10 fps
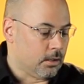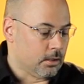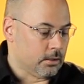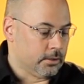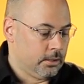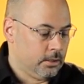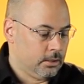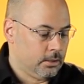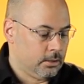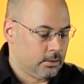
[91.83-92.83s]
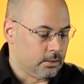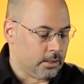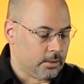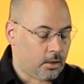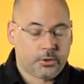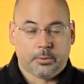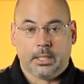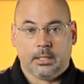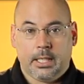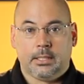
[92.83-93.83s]
our
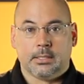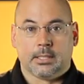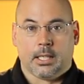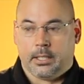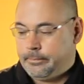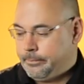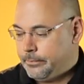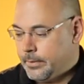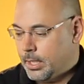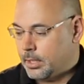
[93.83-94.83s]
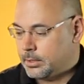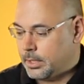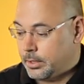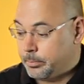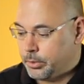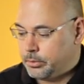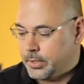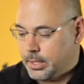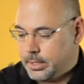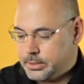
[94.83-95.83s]
all-terrain leg design and
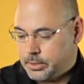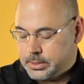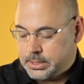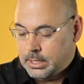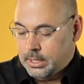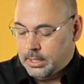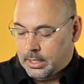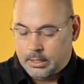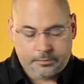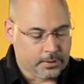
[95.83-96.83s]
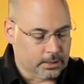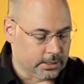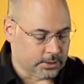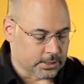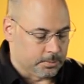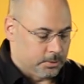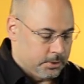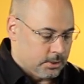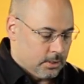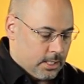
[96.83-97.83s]
improved on it, so it's infinitely adjustable.
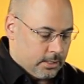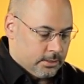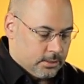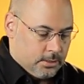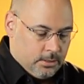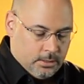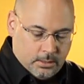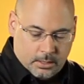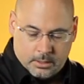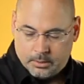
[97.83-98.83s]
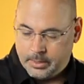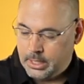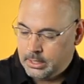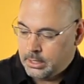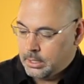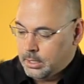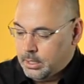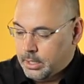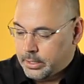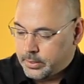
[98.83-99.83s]
We'll just lock this out of the way.
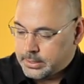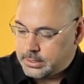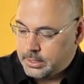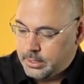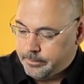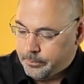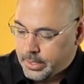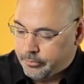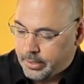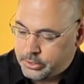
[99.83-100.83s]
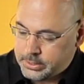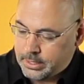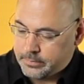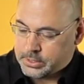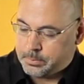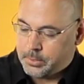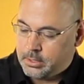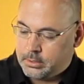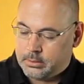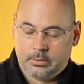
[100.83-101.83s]
And you can see if I just have a
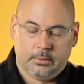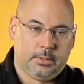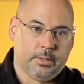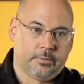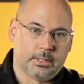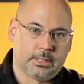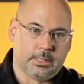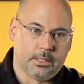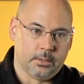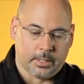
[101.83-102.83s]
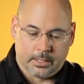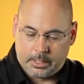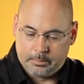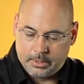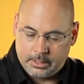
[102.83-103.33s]
small difference to deal with, I can